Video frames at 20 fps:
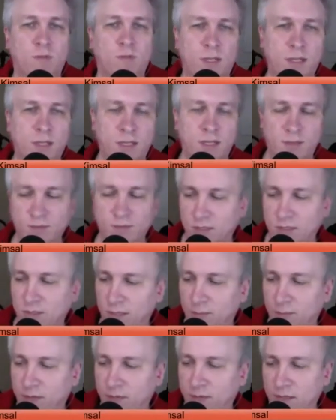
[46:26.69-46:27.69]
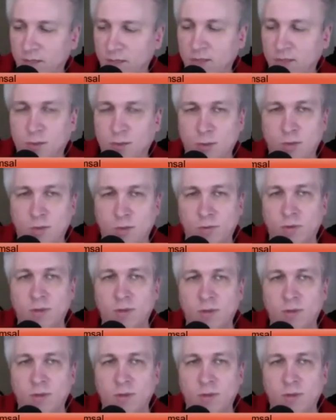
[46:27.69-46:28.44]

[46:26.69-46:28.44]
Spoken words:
it lives on somebody else's server.